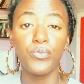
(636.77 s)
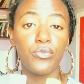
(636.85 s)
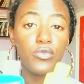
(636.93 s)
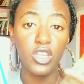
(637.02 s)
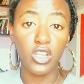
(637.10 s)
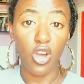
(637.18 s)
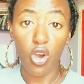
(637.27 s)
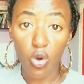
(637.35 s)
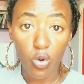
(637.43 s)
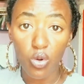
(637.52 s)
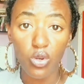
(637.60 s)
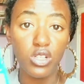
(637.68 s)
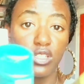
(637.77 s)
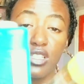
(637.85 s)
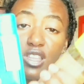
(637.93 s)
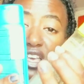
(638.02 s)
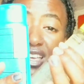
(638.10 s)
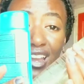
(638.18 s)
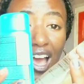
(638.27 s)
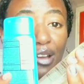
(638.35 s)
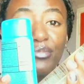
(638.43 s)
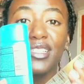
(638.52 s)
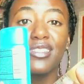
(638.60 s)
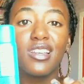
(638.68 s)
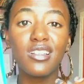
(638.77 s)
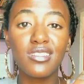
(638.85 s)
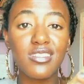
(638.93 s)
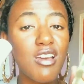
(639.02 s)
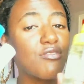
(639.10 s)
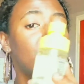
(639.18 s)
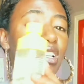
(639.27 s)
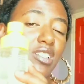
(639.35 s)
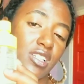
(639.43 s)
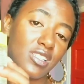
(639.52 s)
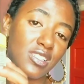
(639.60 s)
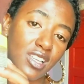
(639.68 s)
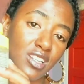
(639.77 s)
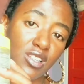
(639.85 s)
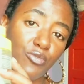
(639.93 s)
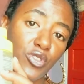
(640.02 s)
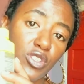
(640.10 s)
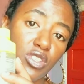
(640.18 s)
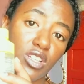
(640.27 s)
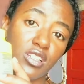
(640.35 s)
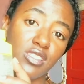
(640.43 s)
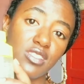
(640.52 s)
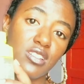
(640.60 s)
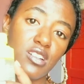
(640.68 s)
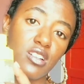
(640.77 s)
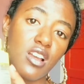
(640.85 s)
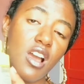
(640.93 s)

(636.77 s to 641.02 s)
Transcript: you know, then I would say definitely these are something to consider.